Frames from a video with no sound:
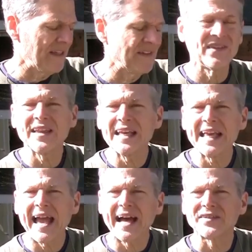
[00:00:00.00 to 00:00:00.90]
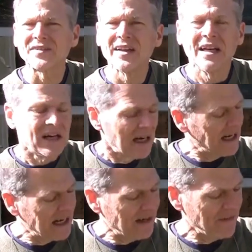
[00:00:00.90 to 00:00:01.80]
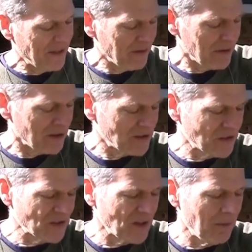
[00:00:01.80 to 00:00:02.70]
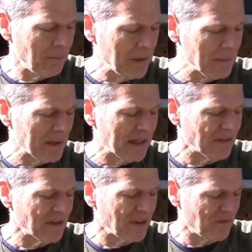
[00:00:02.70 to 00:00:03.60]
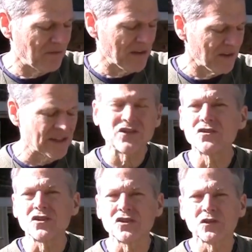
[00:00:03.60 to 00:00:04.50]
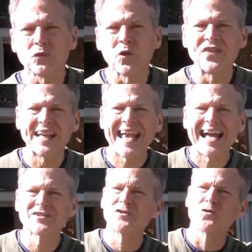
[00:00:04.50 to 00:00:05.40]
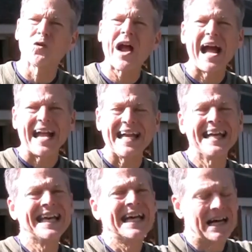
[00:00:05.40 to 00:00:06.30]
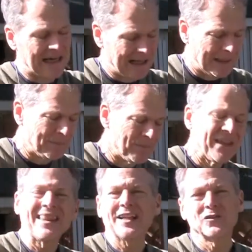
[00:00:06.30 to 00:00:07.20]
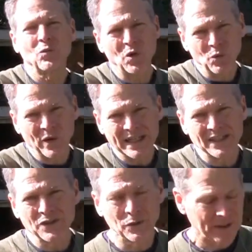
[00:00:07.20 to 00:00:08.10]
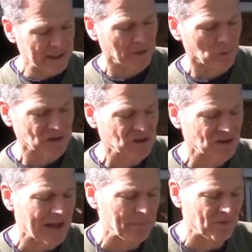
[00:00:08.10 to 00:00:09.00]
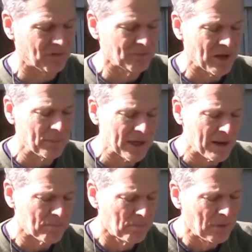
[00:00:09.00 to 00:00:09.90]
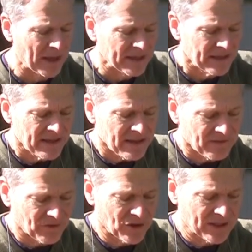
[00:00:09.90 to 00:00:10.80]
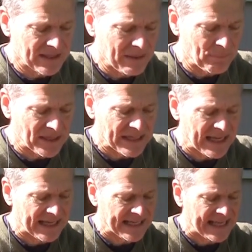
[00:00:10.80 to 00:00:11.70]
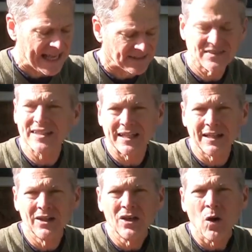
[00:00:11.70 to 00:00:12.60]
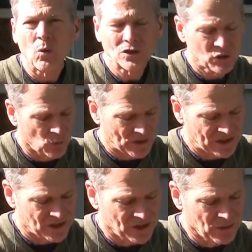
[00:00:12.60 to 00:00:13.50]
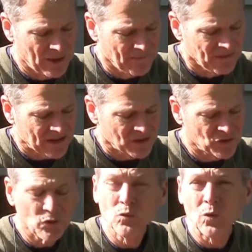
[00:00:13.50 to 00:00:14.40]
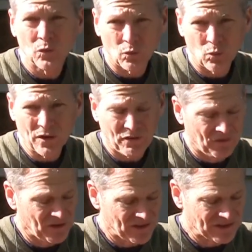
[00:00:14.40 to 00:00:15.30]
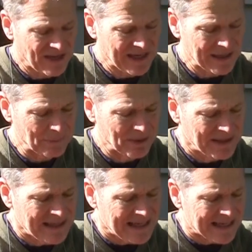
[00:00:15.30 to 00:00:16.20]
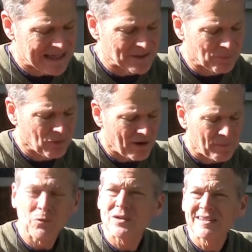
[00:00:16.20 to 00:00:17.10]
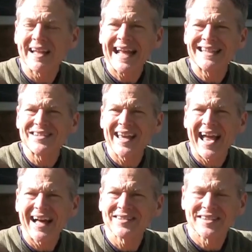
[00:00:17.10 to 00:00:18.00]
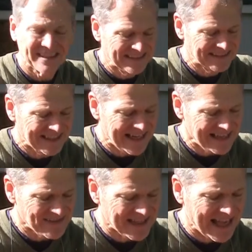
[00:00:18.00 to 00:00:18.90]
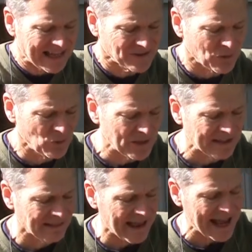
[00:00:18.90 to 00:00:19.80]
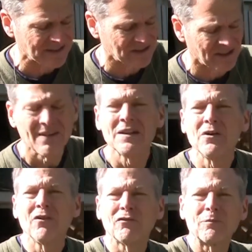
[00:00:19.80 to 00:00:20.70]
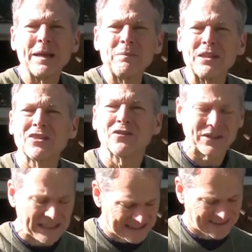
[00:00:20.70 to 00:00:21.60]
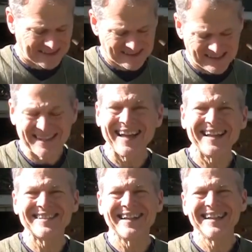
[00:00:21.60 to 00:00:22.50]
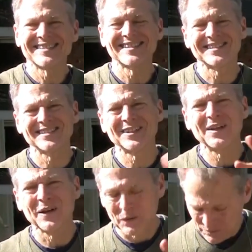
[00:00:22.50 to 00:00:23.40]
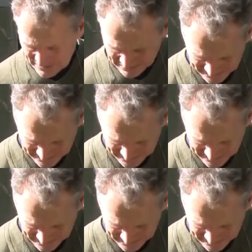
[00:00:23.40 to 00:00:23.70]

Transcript: is the gas. There are some people out there that feel that you should just run the gas dry. That is one way to do it. It will stop it from gumming up, but if you're going to keep any kind of gas in it, what you want to do is you want to fill the tank up. The problem with today's gas is today's gas only lasts for maybe 30 to 60 days, then it starts to go